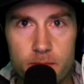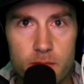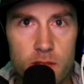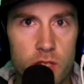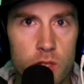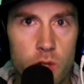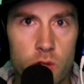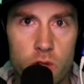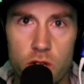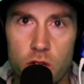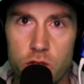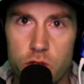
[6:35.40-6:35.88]

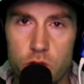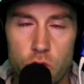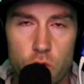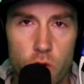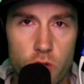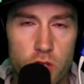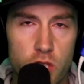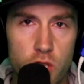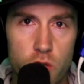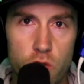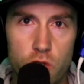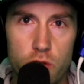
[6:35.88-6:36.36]
You can also
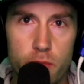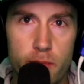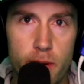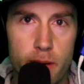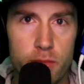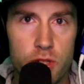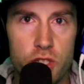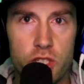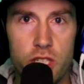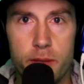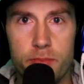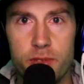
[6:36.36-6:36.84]
join the YouTube
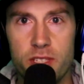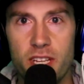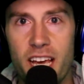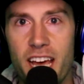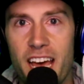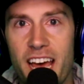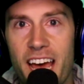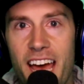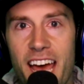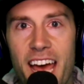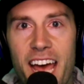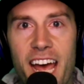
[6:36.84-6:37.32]
memberships,
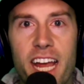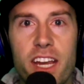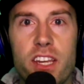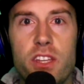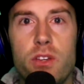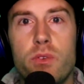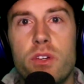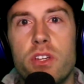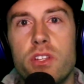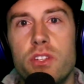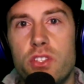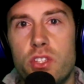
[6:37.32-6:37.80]
and
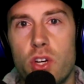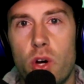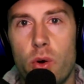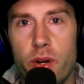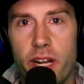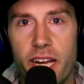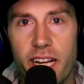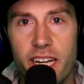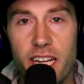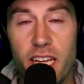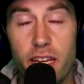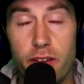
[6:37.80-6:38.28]
you can
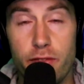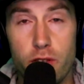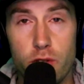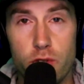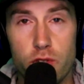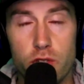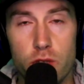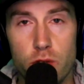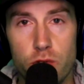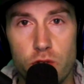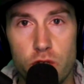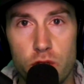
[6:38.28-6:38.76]
donate if you
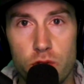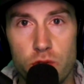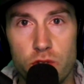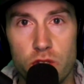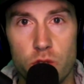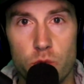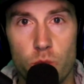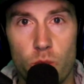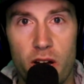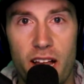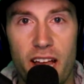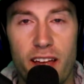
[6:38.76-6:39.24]
so choose as
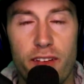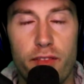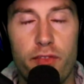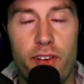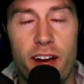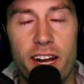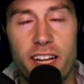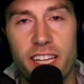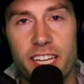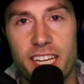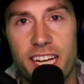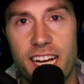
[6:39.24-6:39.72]
well. And
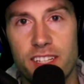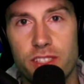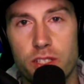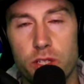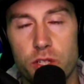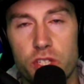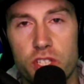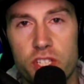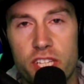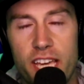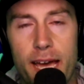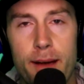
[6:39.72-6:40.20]
finally, guys,
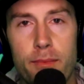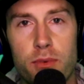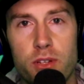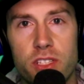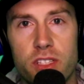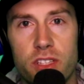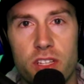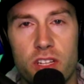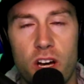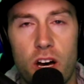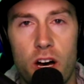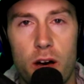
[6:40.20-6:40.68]
there's scammers
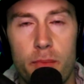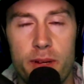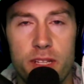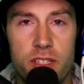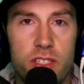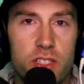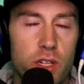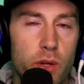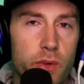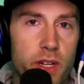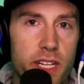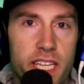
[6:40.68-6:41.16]
in the comments.
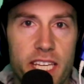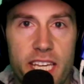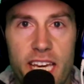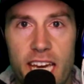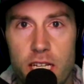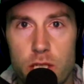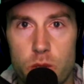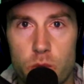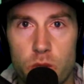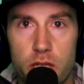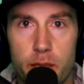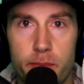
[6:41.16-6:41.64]
Don't
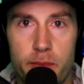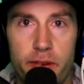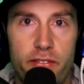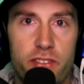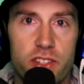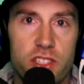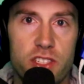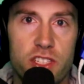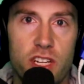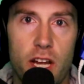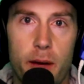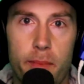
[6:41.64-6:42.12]
engage with them. If
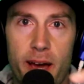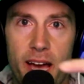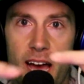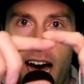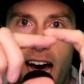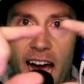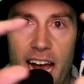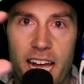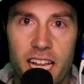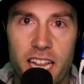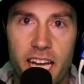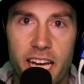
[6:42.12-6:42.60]
it's not my
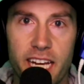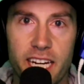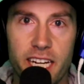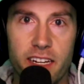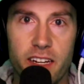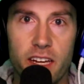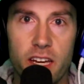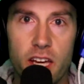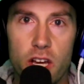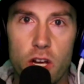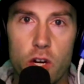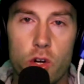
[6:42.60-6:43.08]
highlighted
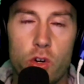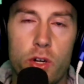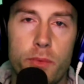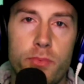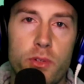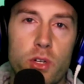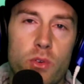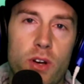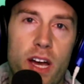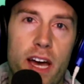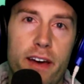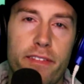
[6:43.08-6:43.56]

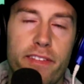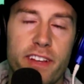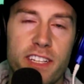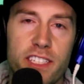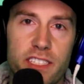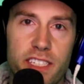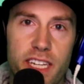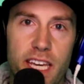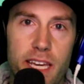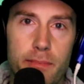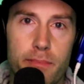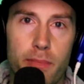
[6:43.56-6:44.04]
cryptographics
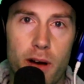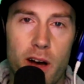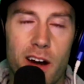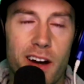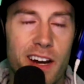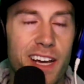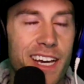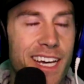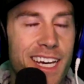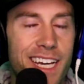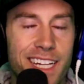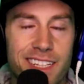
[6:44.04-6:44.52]
name bar,
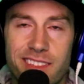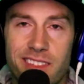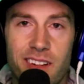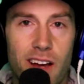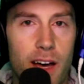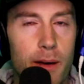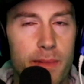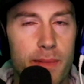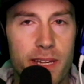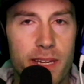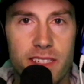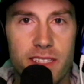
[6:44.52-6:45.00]
it's
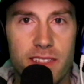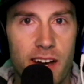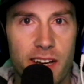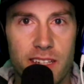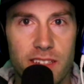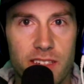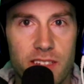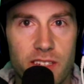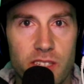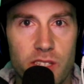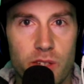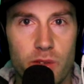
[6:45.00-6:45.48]
not me talking
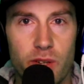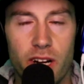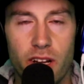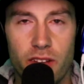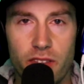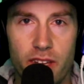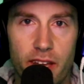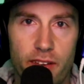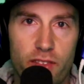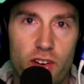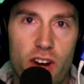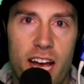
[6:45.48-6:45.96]
to you, and I'll
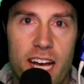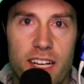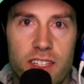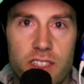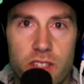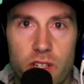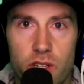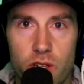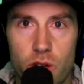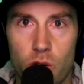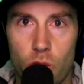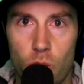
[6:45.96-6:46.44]
never ask you
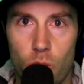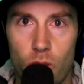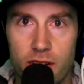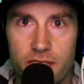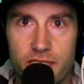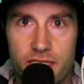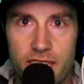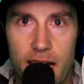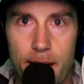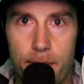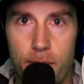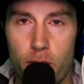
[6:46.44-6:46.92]
to go to
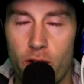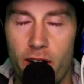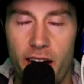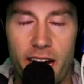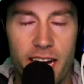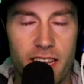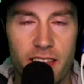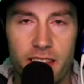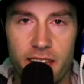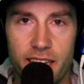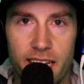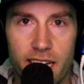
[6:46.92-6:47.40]
WhatsApp or
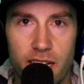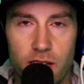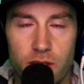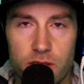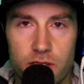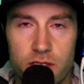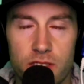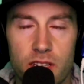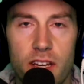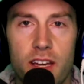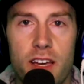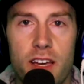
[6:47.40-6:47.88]
anything else